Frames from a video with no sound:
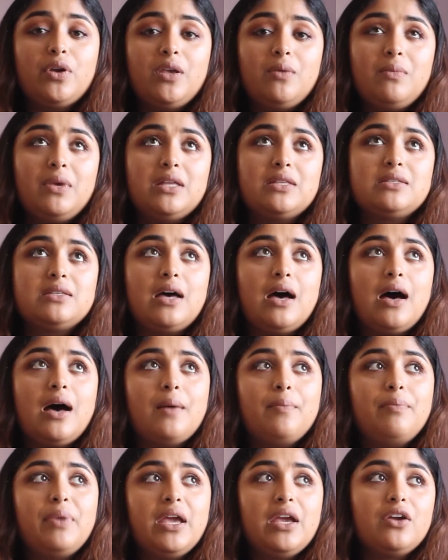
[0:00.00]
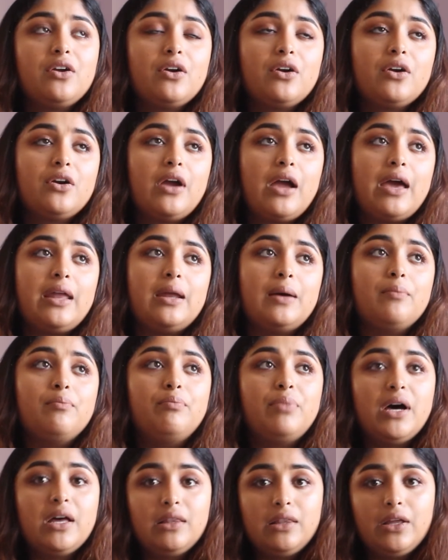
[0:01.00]
He meets a baker and a
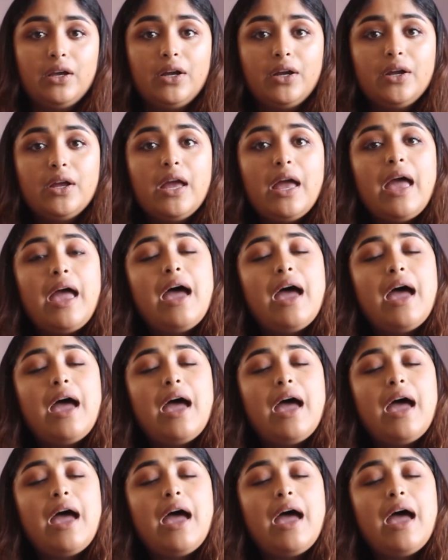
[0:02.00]
butler.